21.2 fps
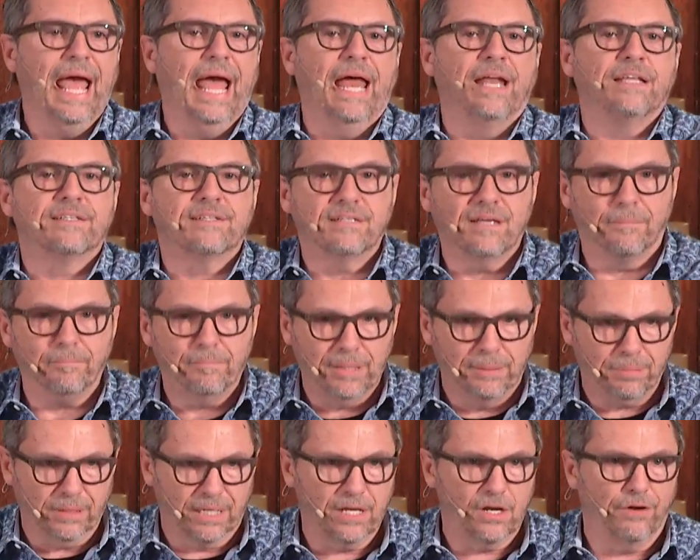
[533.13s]
and some
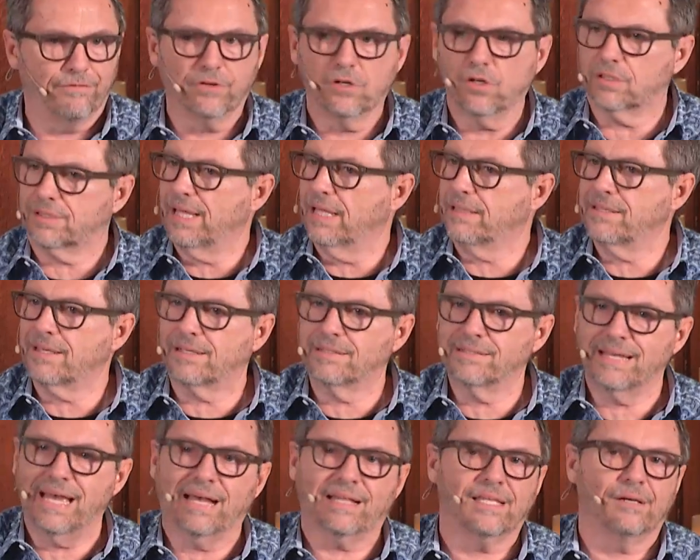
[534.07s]
people get overlooked. That's
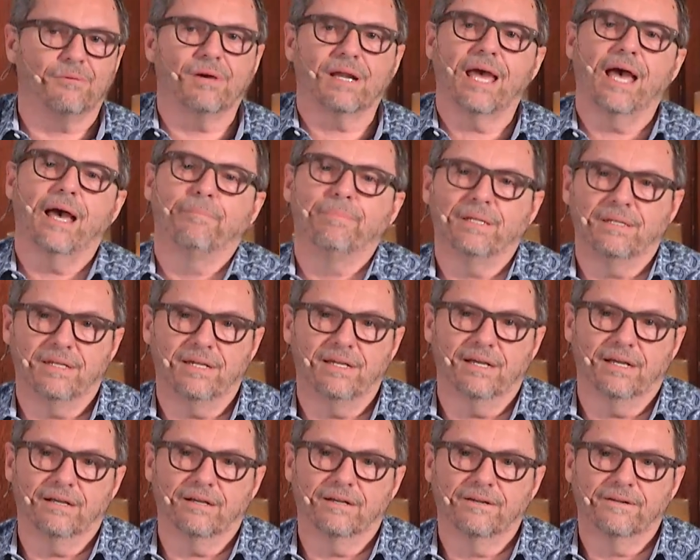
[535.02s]
exactly what happened
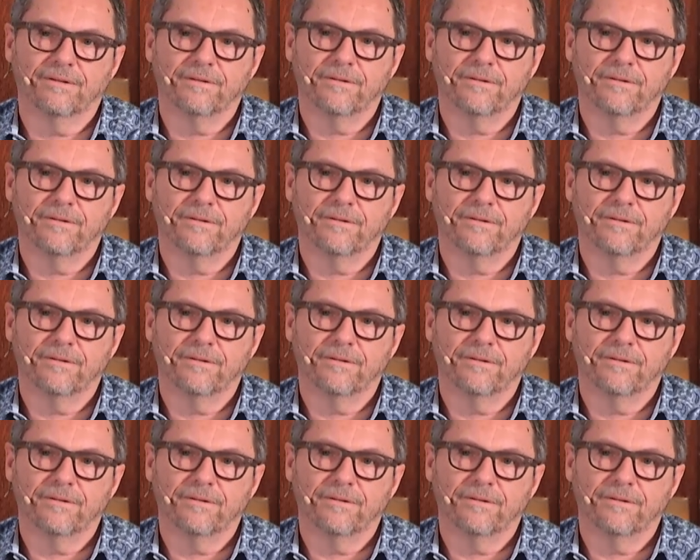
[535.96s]
here.